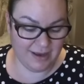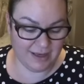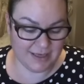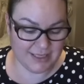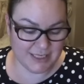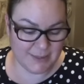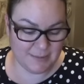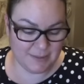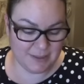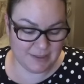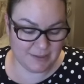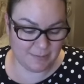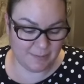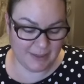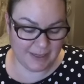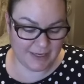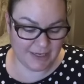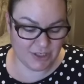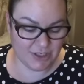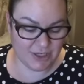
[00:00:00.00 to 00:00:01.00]
deeply
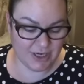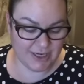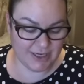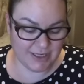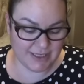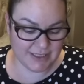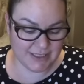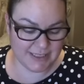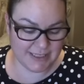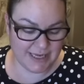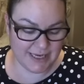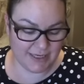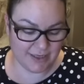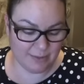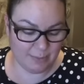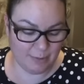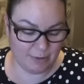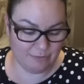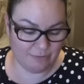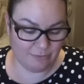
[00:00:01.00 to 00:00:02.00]
replenishing
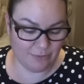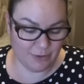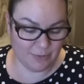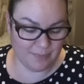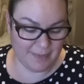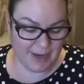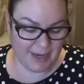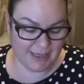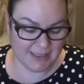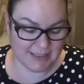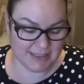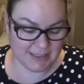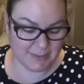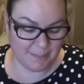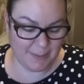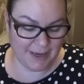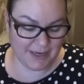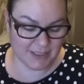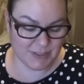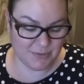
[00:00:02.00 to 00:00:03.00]
serum foot mask
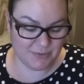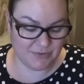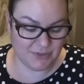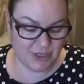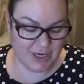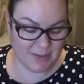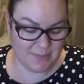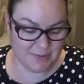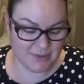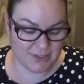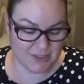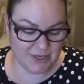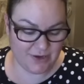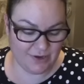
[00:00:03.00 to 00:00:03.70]
packed with shea butter,